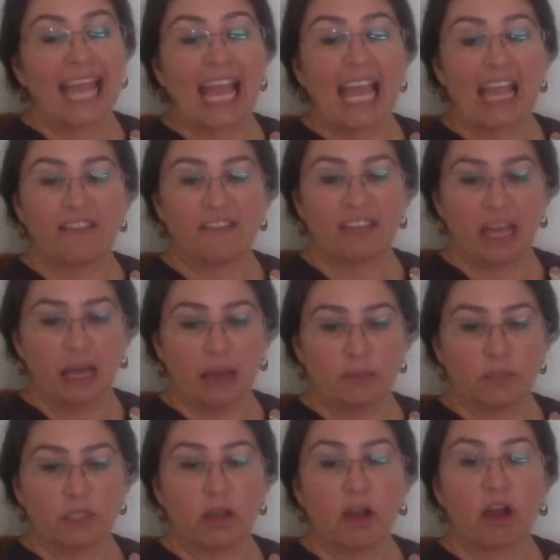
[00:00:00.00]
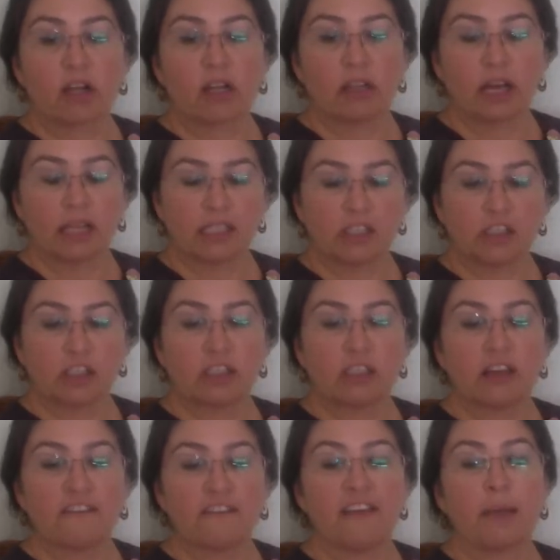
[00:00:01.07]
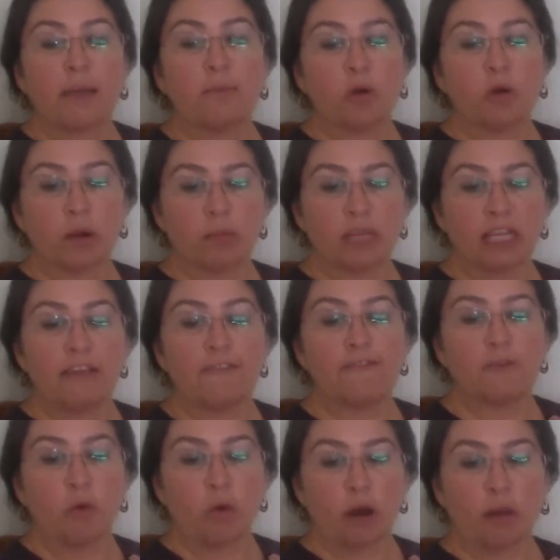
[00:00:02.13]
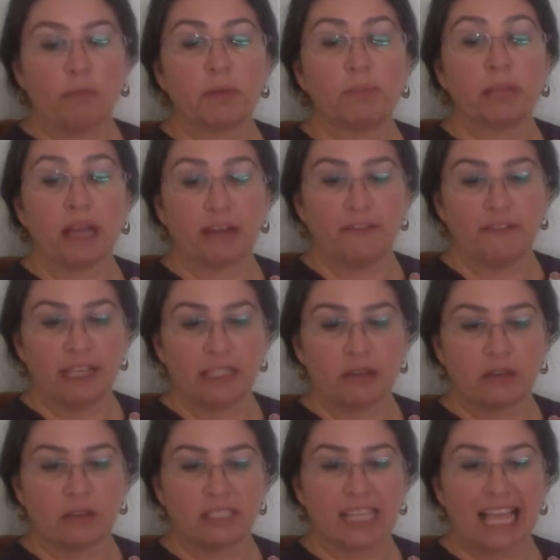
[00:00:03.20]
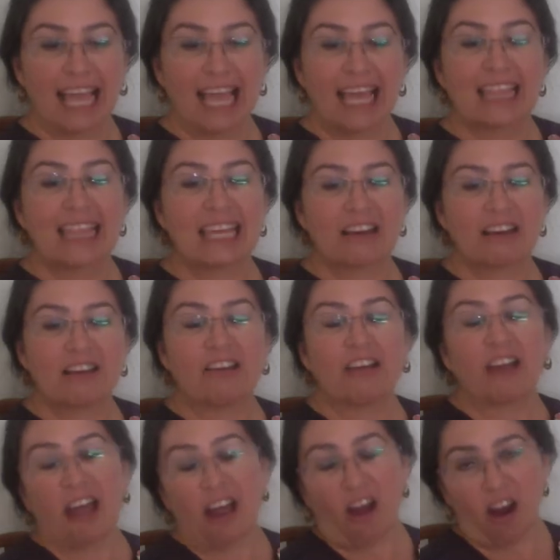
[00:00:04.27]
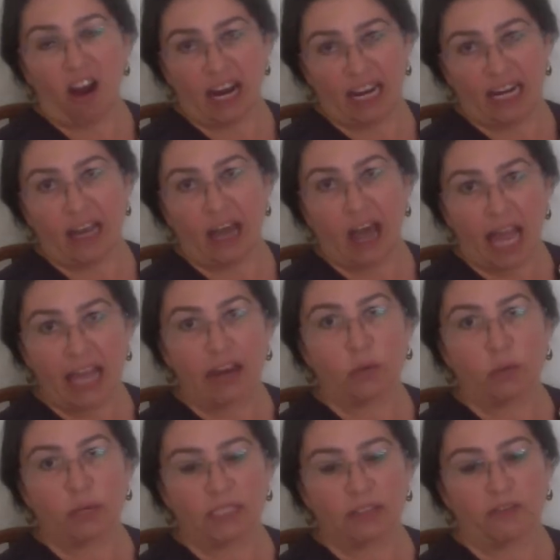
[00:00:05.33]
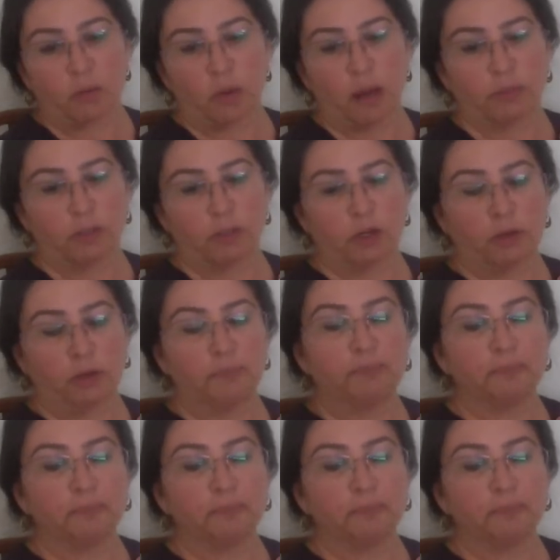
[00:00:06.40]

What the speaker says: AVMs are clusters of abnormally formed blood vessels that are at a higher risk for rupture.